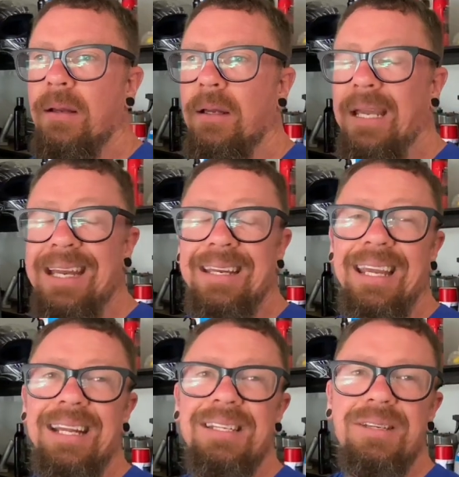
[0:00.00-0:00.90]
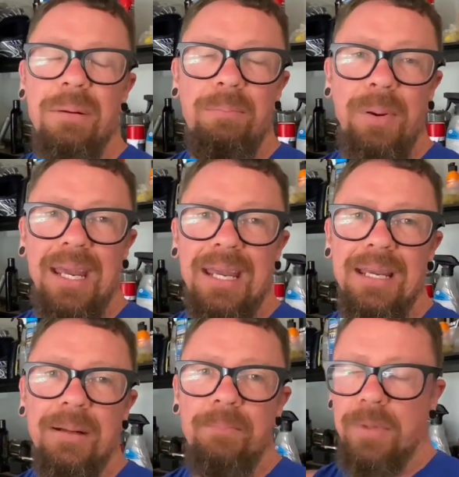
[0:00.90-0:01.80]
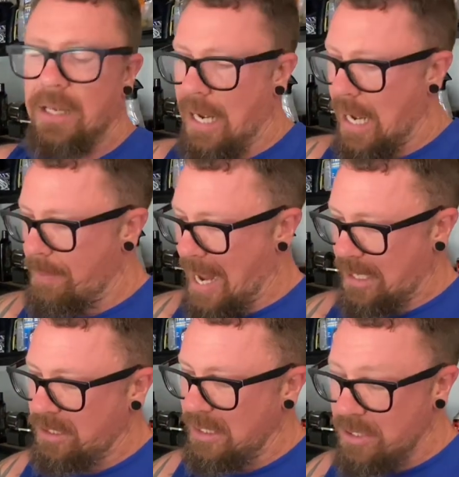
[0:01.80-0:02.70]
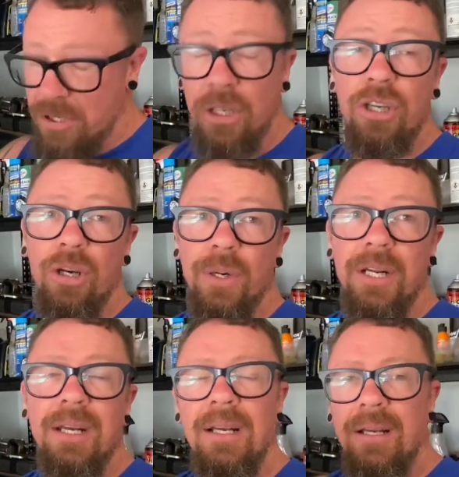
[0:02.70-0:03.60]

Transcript: it needs to be actually secured